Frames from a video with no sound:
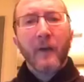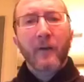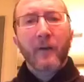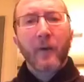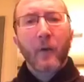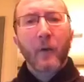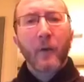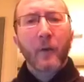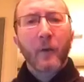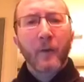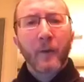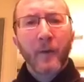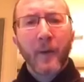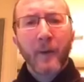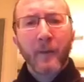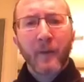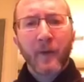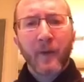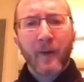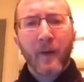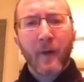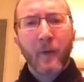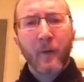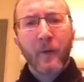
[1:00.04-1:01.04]
So we
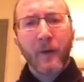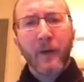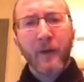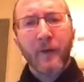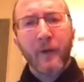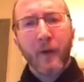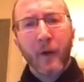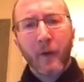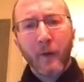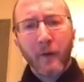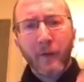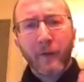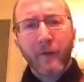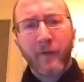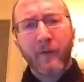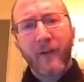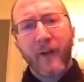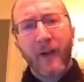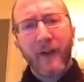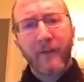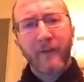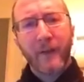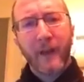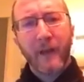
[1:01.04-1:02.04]
remember that we dose
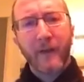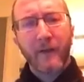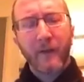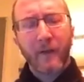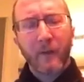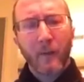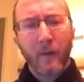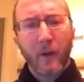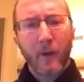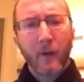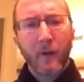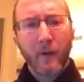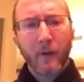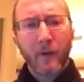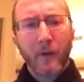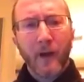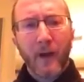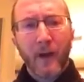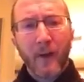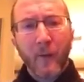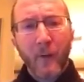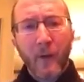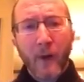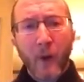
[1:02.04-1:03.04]
5 days in a row,
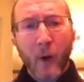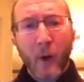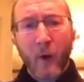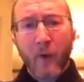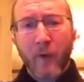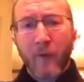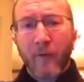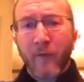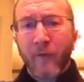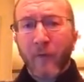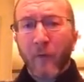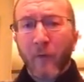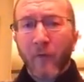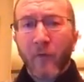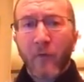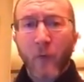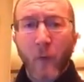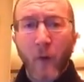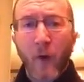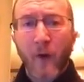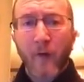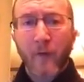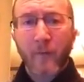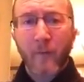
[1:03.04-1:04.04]
and then we go a full
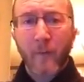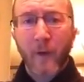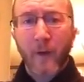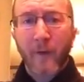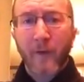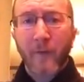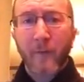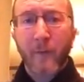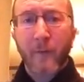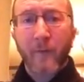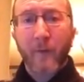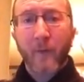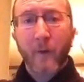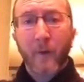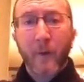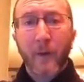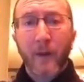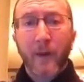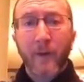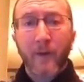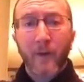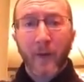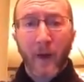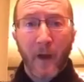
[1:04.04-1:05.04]
12 months before we
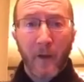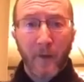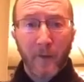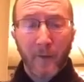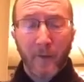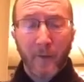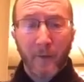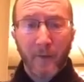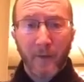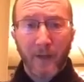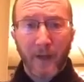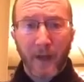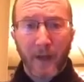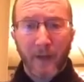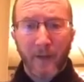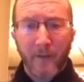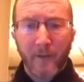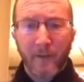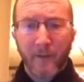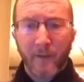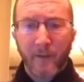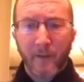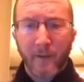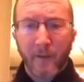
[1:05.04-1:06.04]
give another 3
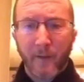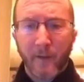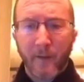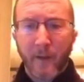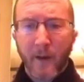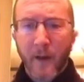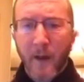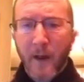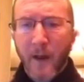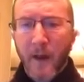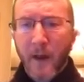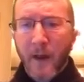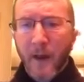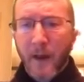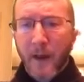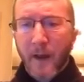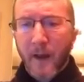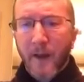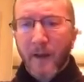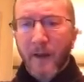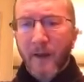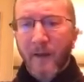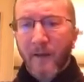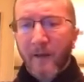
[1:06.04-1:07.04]
days.
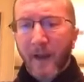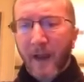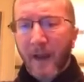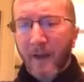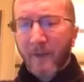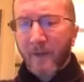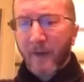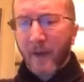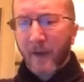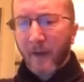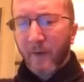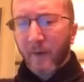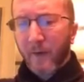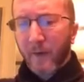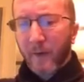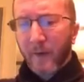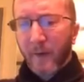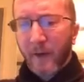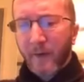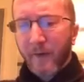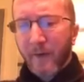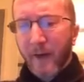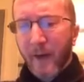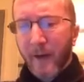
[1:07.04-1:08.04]
And he's asking,
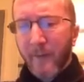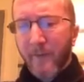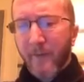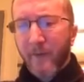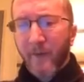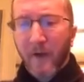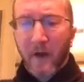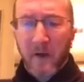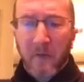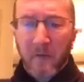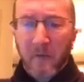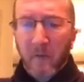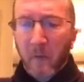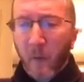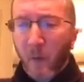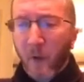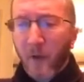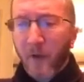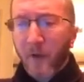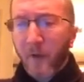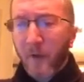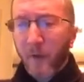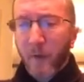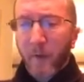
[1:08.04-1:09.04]
during that time frame, what
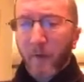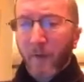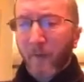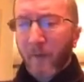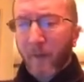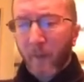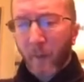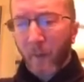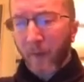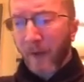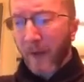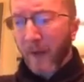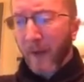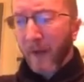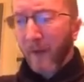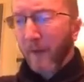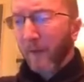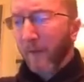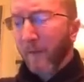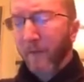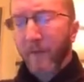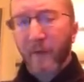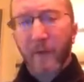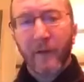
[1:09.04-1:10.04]
do you do if someone
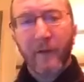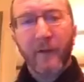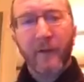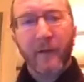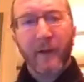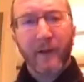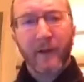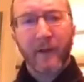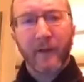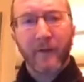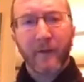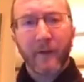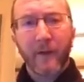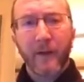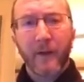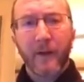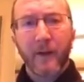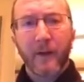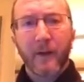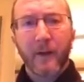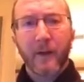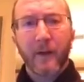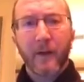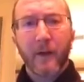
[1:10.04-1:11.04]
has disease activity,
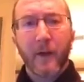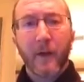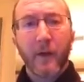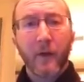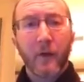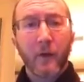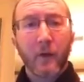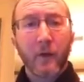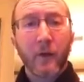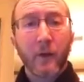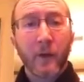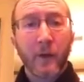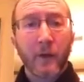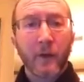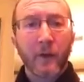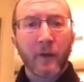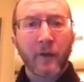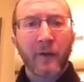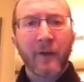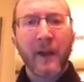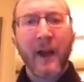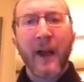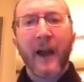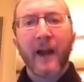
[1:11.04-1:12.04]
a new
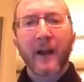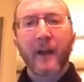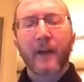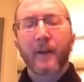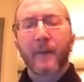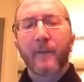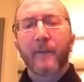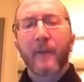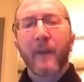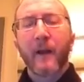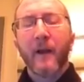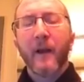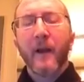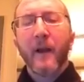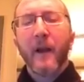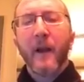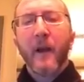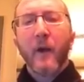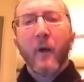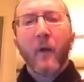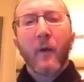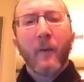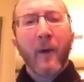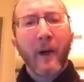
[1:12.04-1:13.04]
clinical attack?
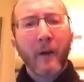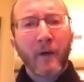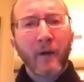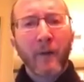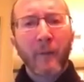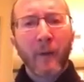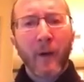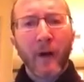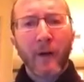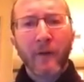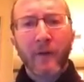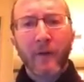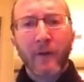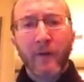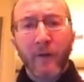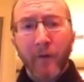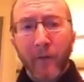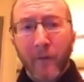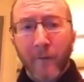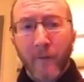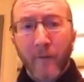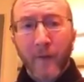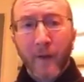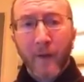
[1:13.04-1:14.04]
Well, my response is
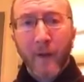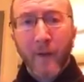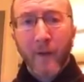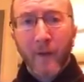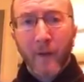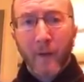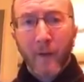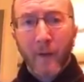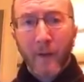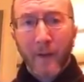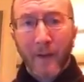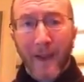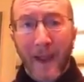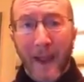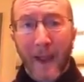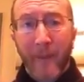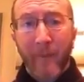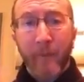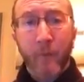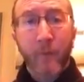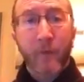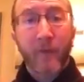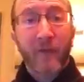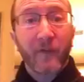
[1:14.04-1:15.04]
you fill in the
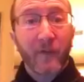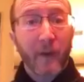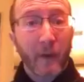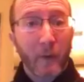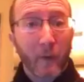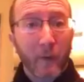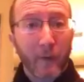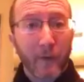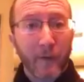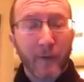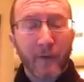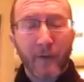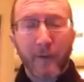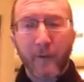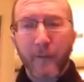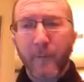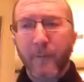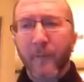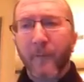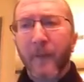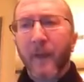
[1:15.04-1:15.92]
gaps with steroids.